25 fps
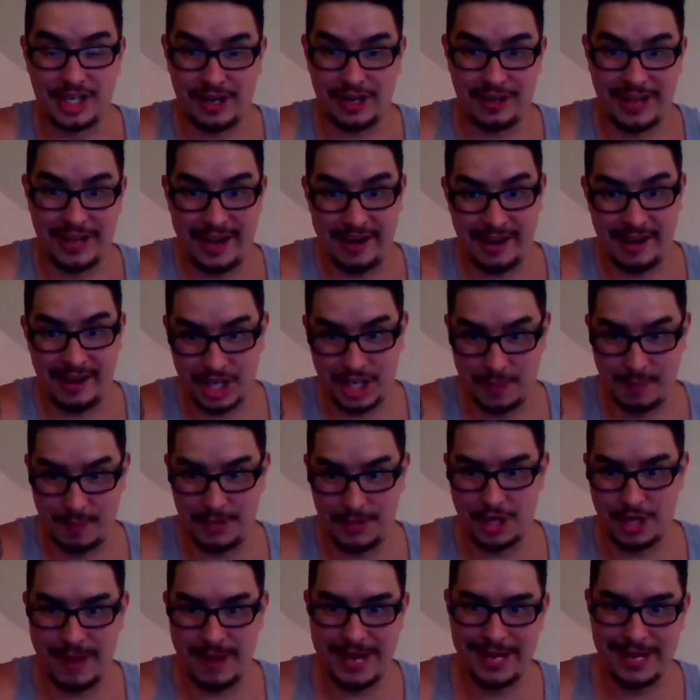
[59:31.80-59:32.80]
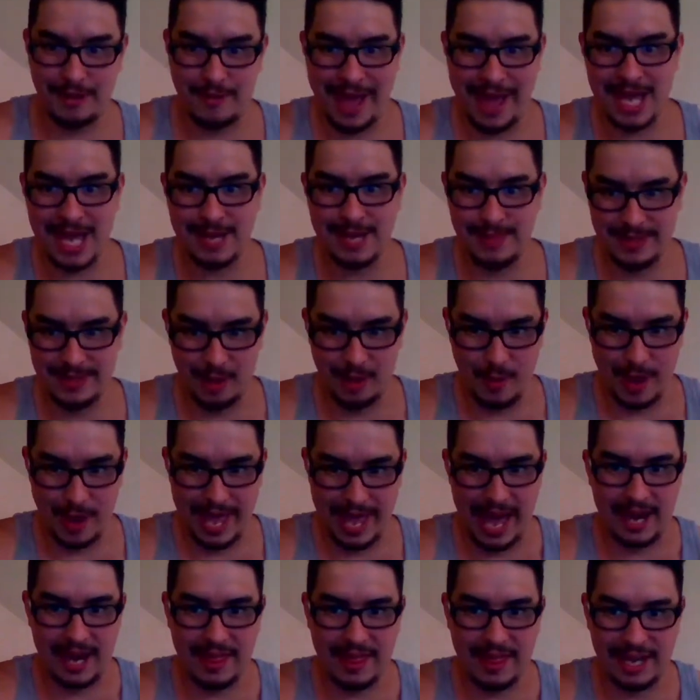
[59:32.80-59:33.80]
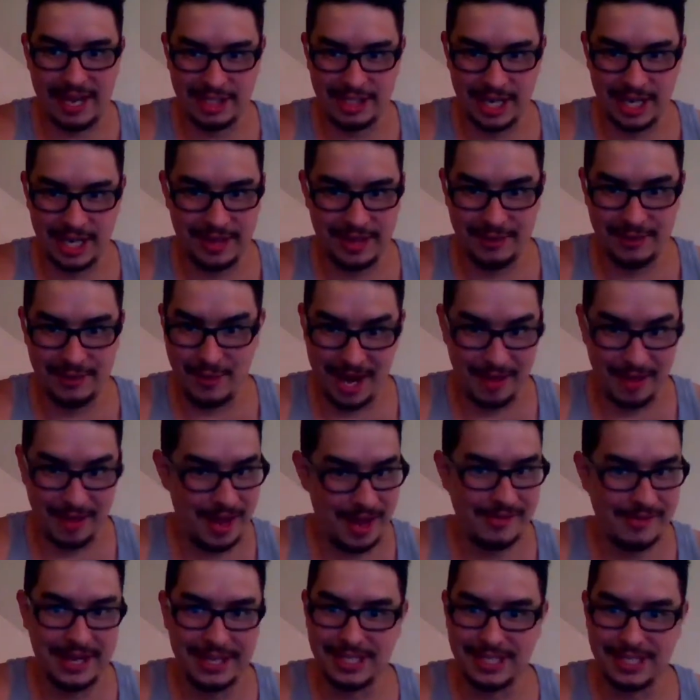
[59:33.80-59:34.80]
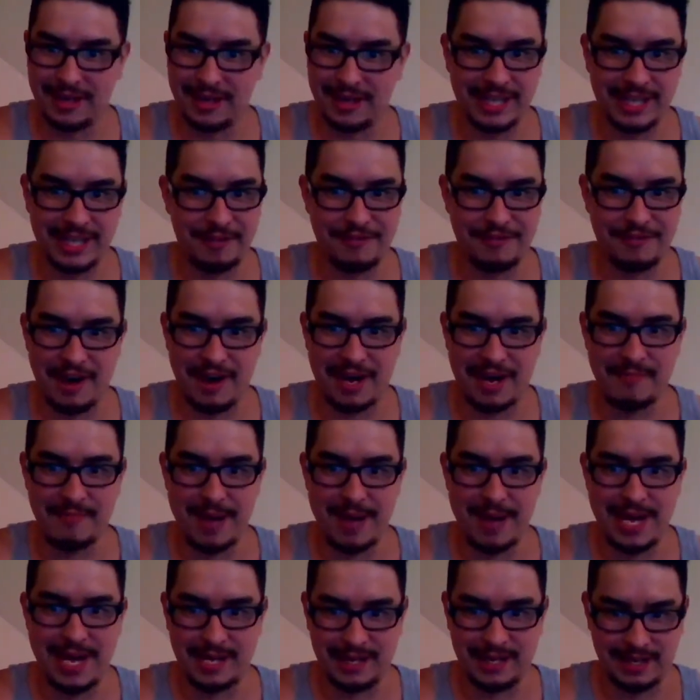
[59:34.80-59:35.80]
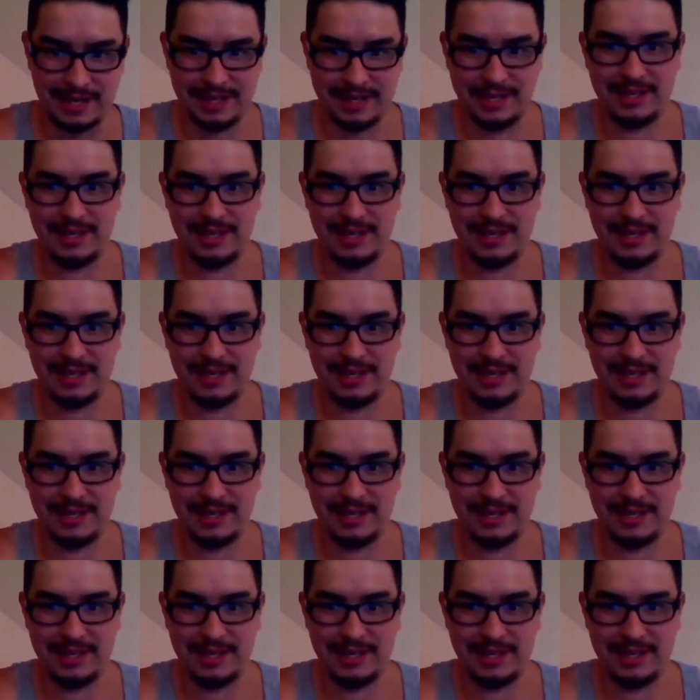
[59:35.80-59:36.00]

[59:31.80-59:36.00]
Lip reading: They didn't Jermaine Durand me their way out of that shit. They went up there and they took that fucking beating.